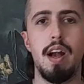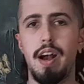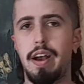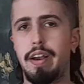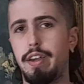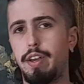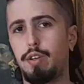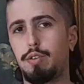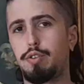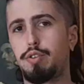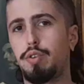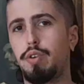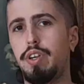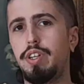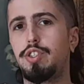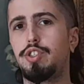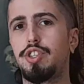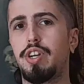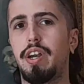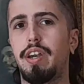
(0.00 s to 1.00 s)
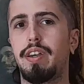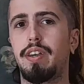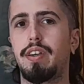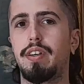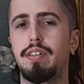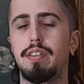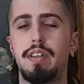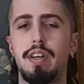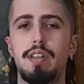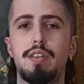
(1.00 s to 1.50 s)
I also hitchhike,
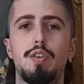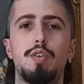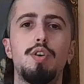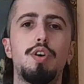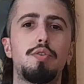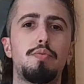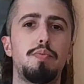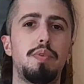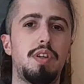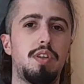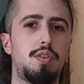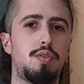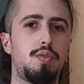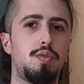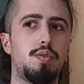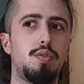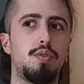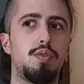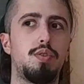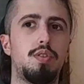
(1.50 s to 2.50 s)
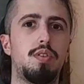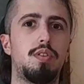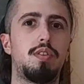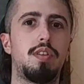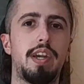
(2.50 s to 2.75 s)
and that got me into